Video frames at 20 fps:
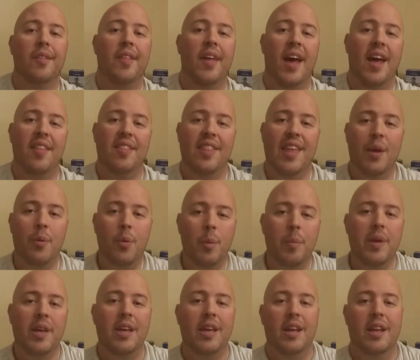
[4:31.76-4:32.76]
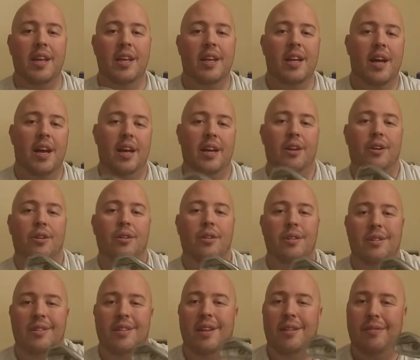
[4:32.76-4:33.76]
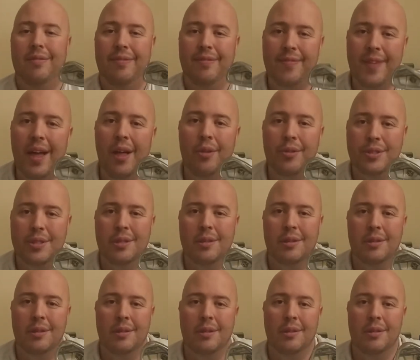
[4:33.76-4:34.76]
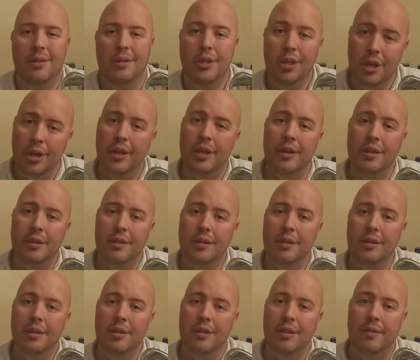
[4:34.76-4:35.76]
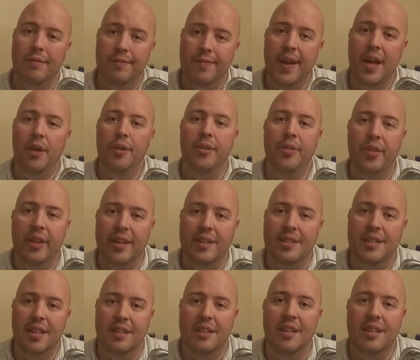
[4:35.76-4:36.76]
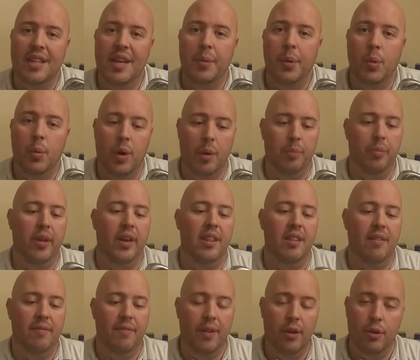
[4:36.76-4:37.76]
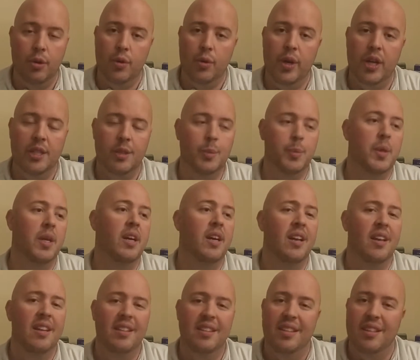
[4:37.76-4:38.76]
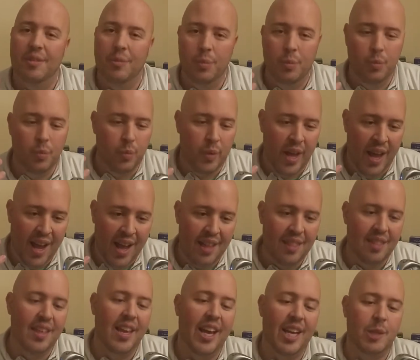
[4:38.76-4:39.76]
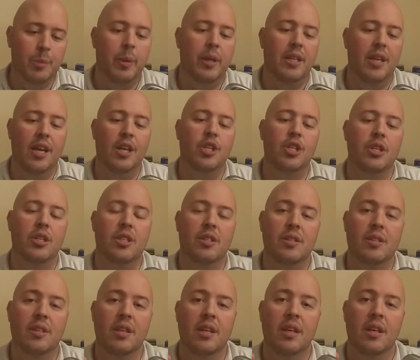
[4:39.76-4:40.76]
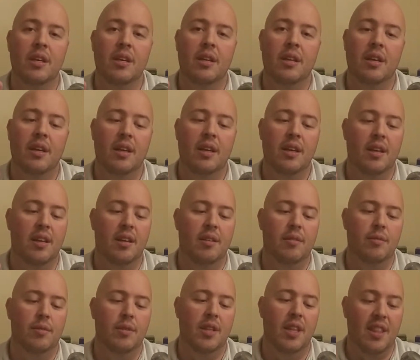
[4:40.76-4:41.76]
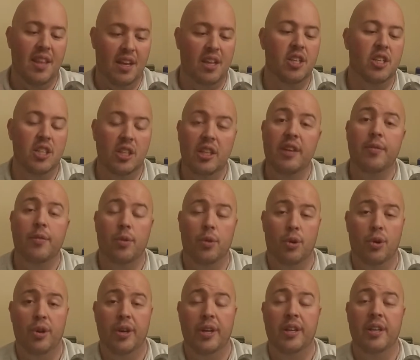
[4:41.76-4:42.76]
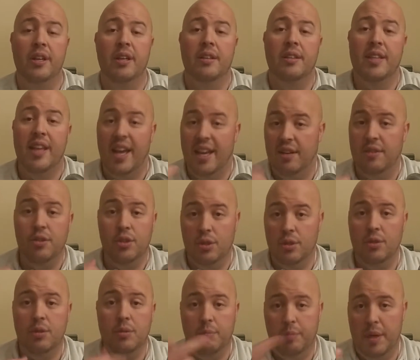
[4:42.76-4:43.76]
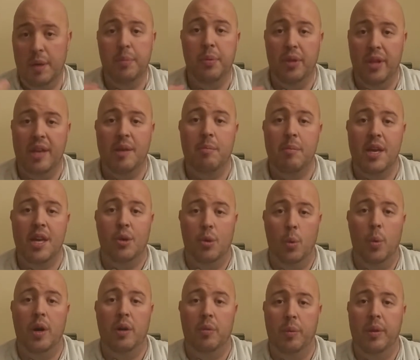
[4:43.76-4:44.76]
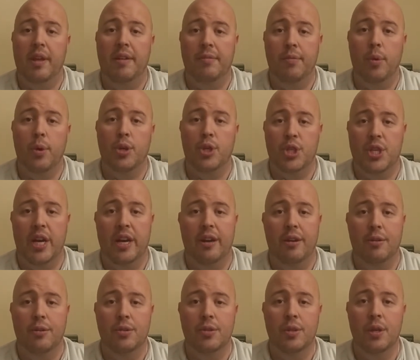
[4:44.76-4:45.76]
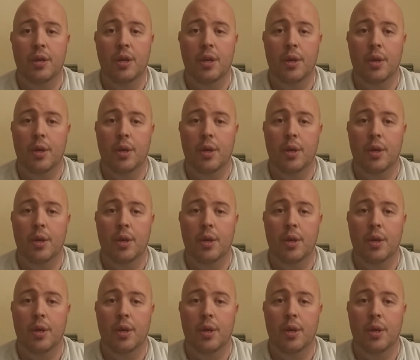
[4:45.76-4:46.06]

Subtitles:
that they would be getting an iron that felt good, that felt like something they would want to play, that felt crisp, that had the expectations that they could deliver on that people like me who want to play forged irons